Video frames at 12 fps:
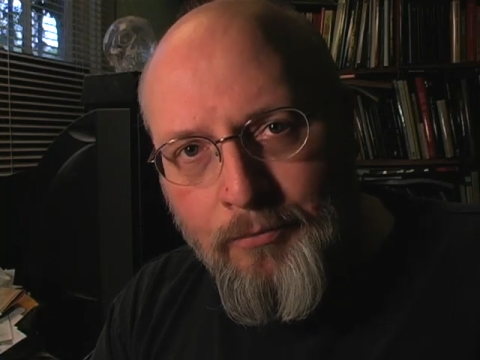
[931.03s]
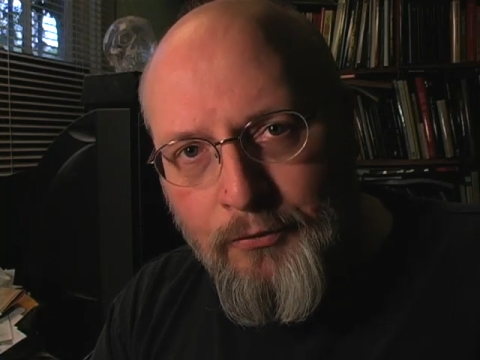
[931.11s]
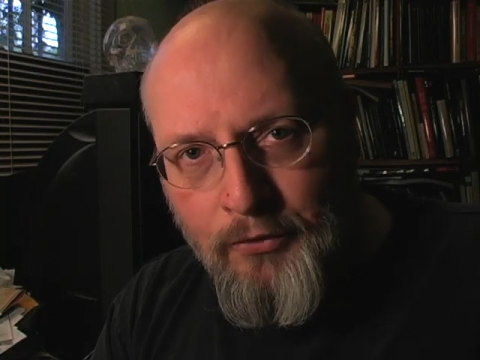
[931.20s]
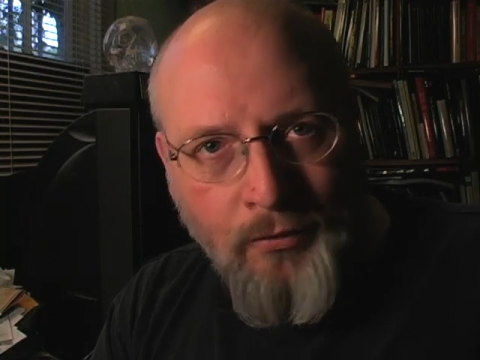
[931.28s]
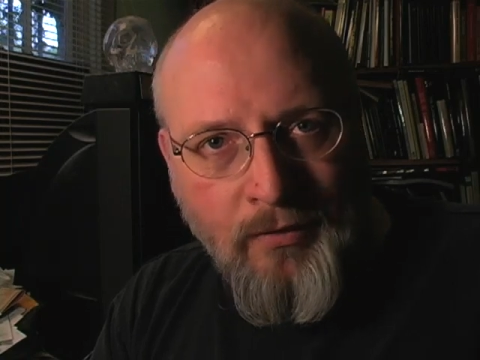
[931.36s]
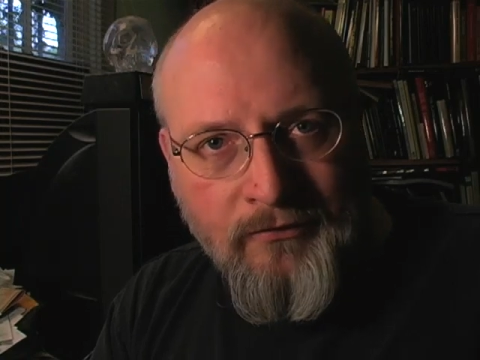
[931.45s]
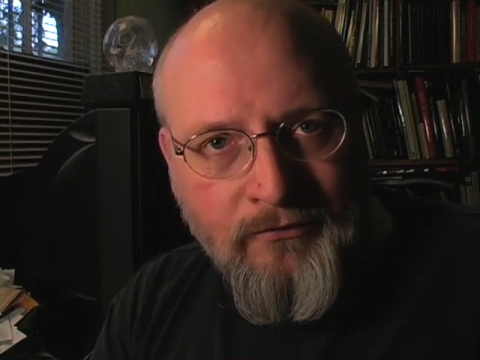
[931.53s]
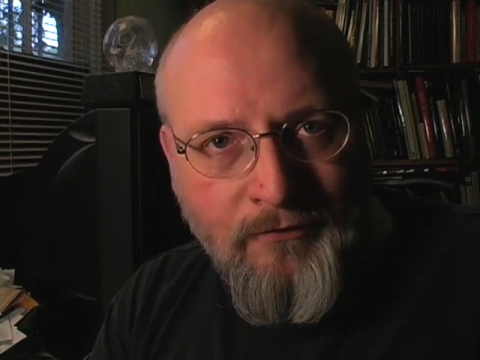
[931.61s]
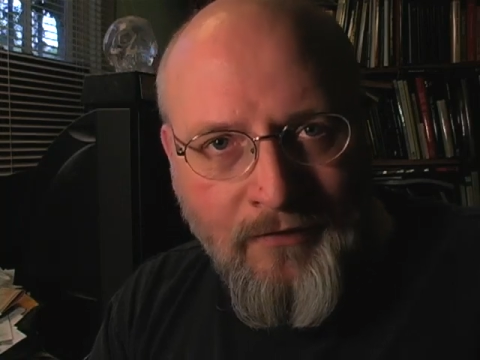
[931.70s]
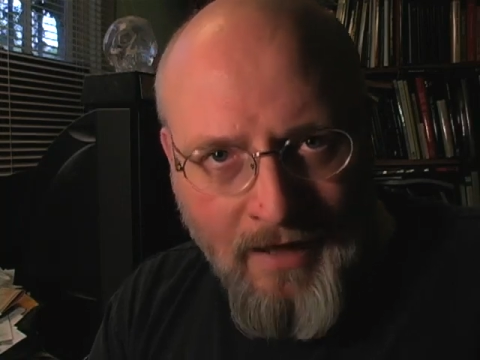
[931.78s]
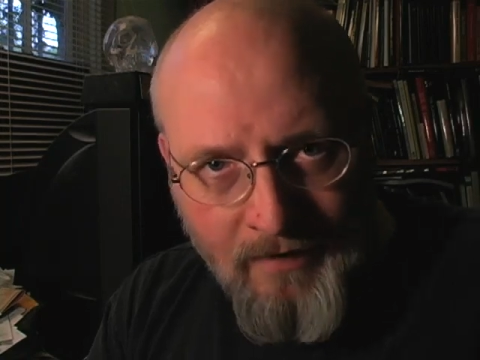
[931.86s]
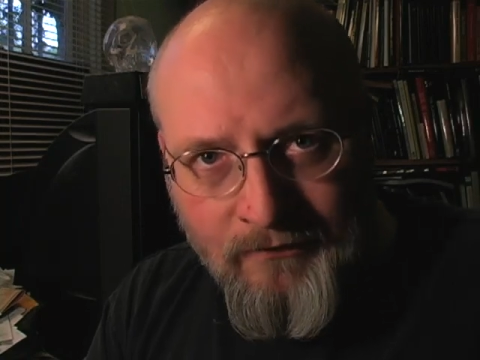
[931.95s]
purist
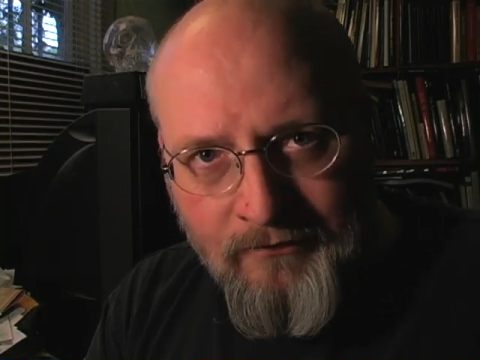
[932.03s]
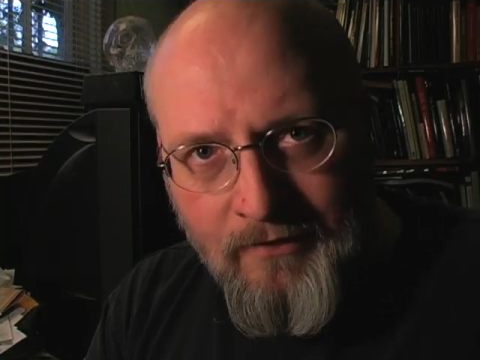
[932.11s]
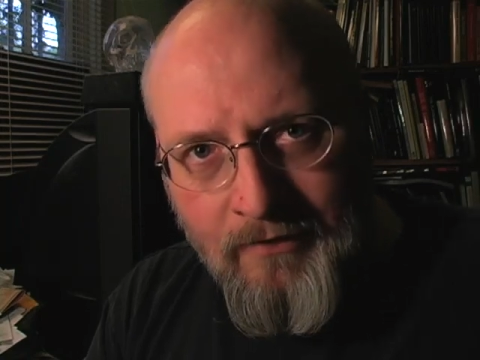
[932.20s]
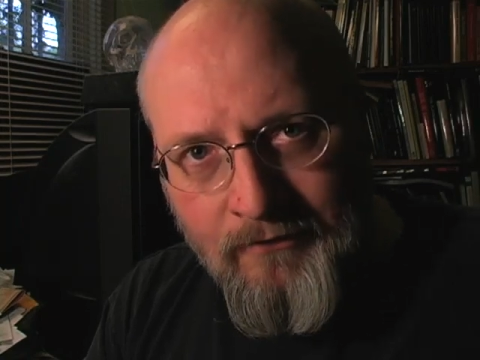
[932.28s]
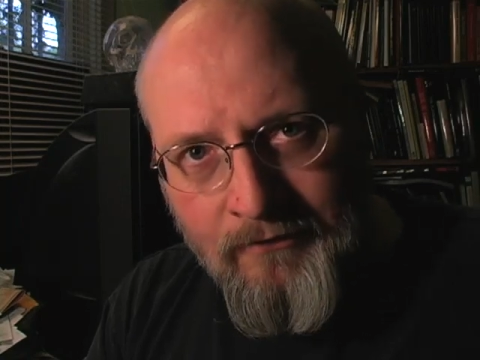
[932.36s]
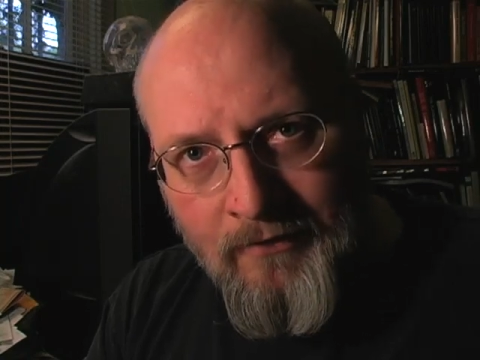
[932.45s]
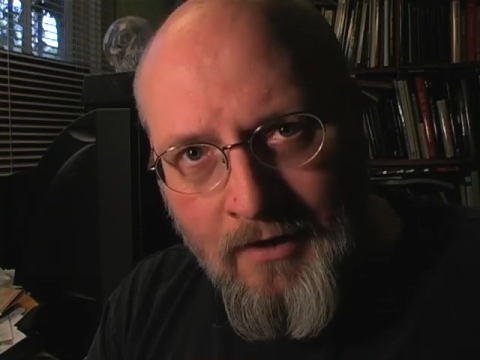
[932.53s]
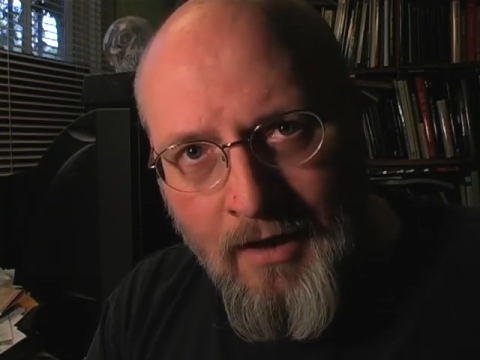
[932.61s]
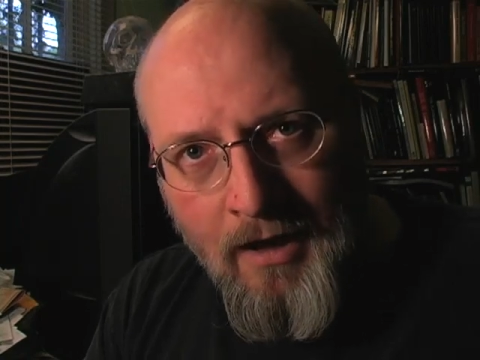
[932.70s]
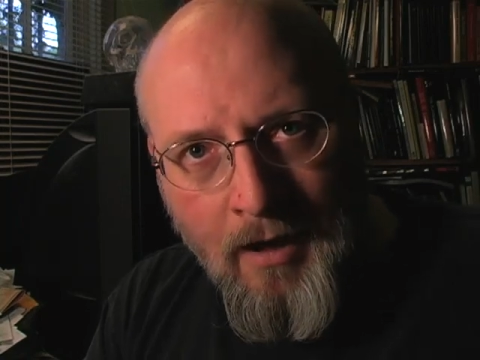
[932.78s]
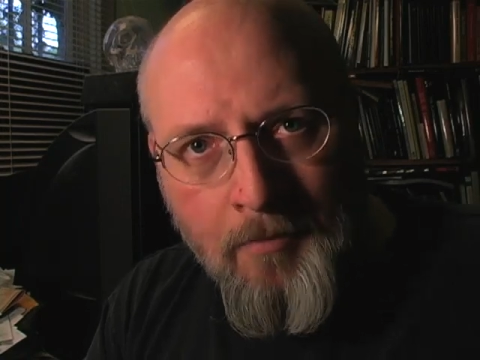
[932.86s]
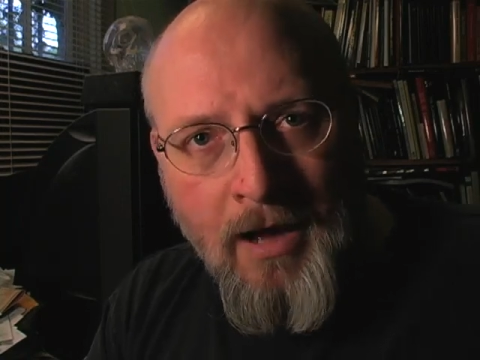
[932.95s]
fantasies
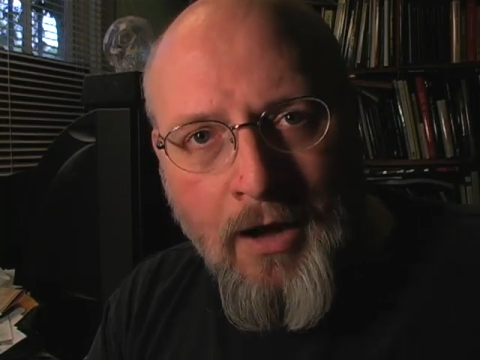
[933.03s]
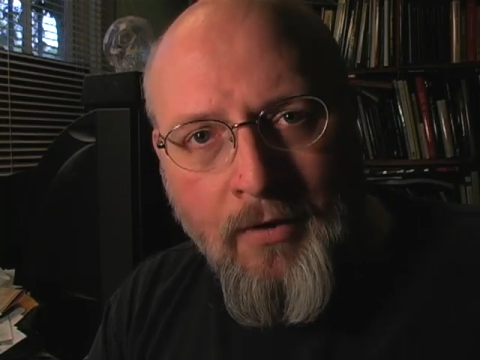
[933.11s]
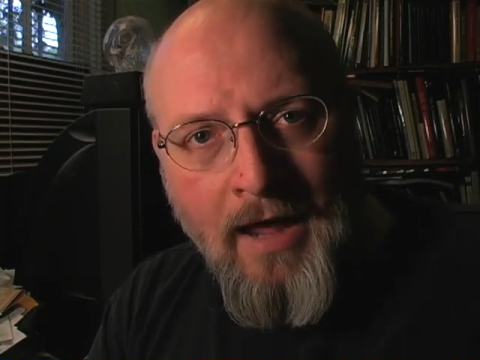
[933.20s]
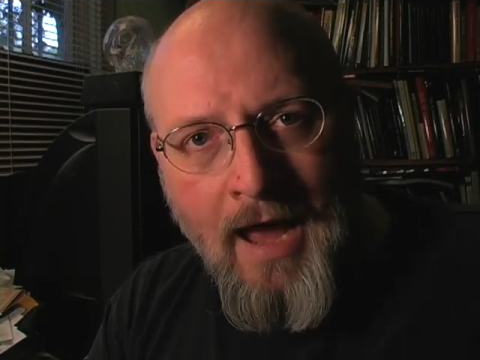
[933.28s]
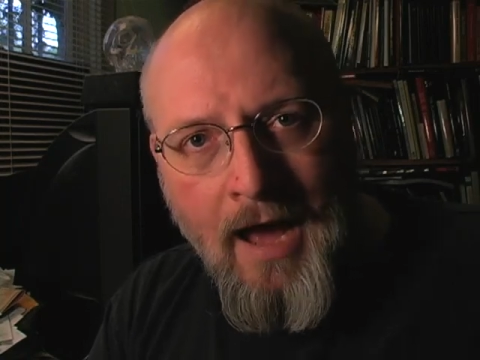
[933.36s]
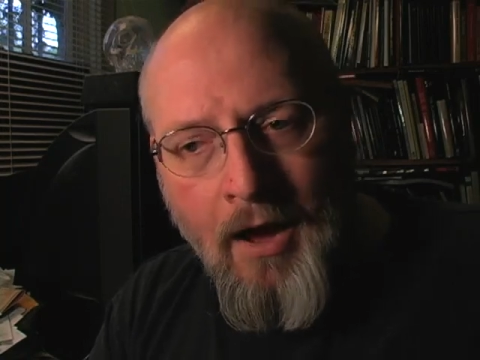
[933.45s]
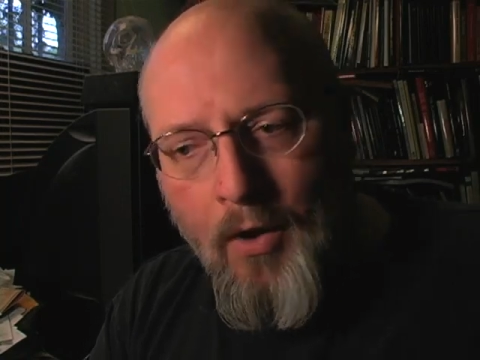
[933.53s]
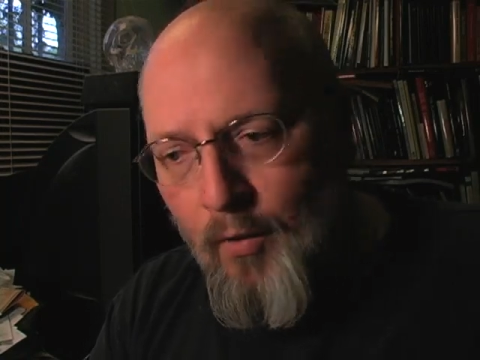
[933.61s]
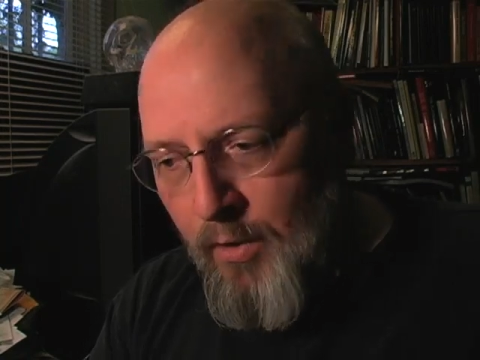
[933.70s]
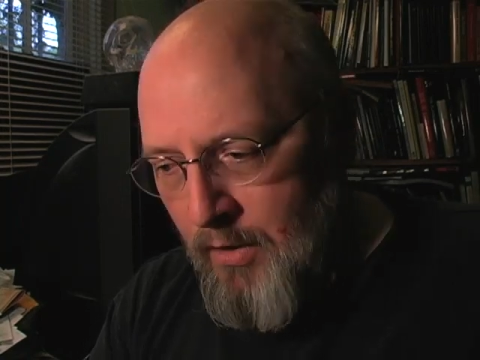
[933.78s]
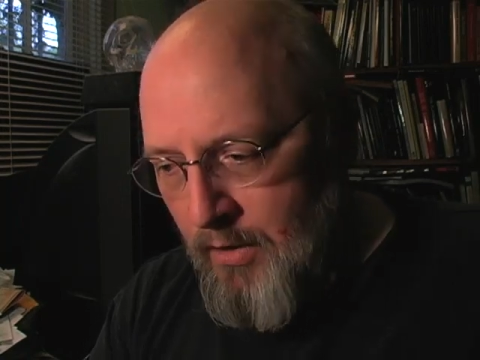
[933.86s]
about how